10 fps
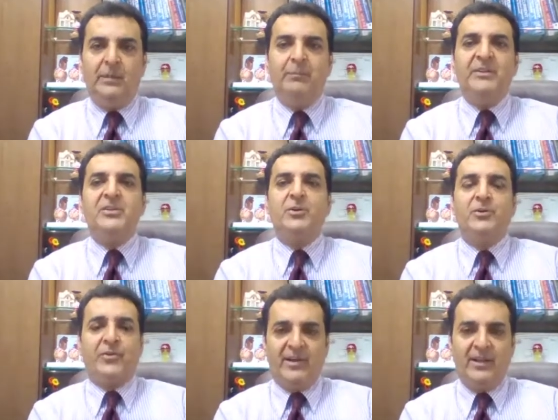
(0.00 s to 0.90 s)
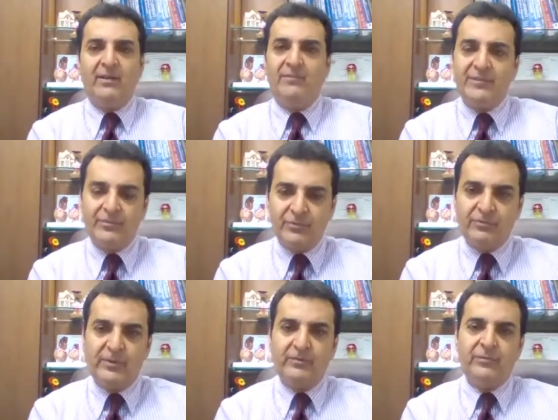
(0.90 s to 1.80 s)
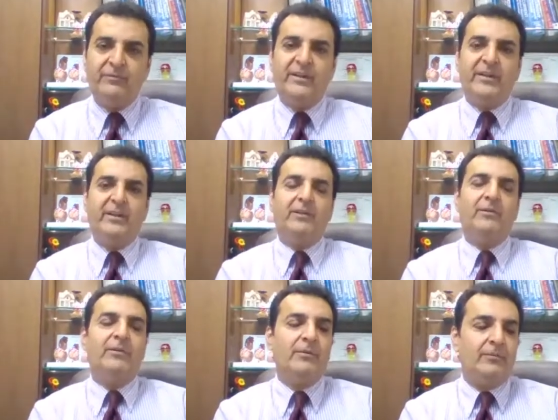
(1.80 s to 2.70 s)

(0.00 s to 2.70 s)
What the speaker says: Meteor trial. This was one of the very